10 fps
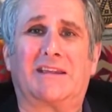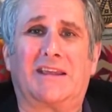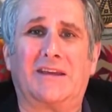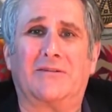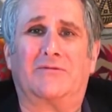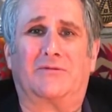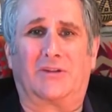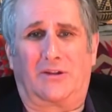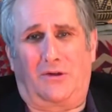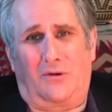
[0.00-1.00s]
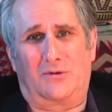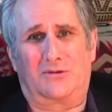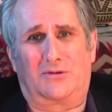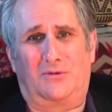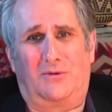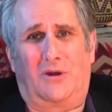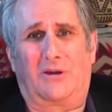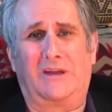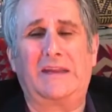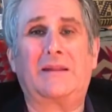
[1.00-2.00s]
give to those who are
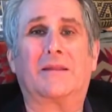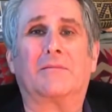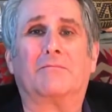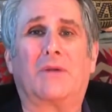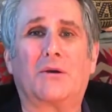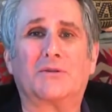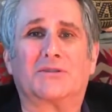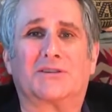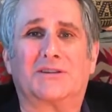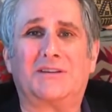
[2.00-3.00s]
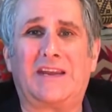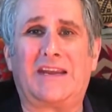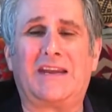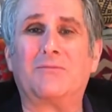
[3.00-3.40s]
in the most need.